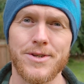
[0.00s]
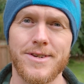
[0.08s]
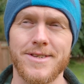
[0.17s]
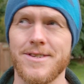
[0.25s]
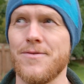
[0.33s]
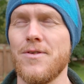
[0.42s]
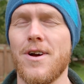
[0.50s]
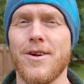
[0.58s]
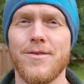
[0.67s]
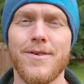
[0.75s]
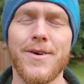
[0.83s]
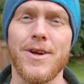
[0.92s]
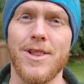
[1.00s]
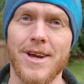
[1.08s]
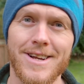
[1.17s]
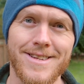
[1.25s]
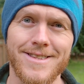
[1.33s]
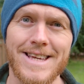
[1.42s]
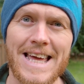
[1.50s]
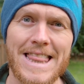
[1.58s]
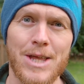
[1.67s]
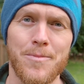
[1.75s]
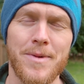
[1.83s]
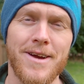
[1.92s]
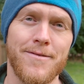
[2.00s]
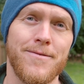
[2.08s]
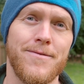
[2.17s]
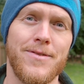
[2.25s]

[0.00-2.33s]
because if not, you're very unlikely to get them if